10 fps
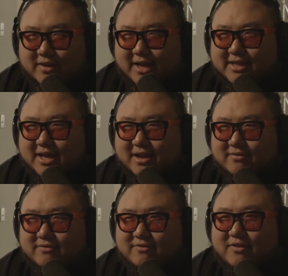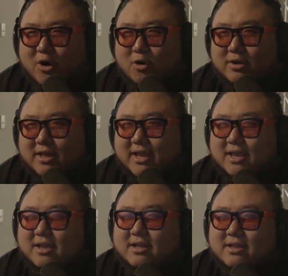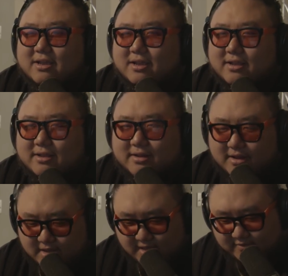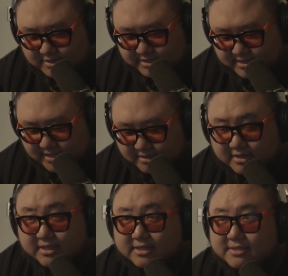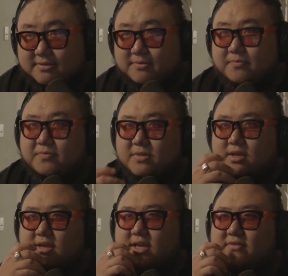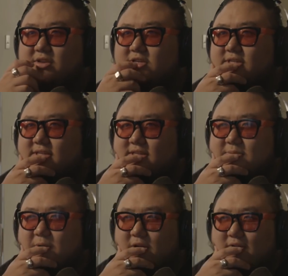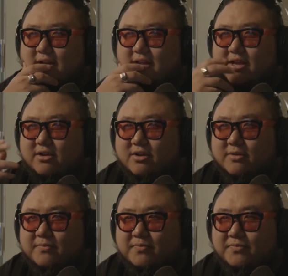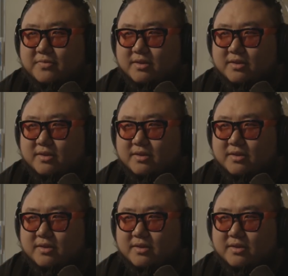of like that Vogue. Like it, even just take a look at this. Even just this part right here,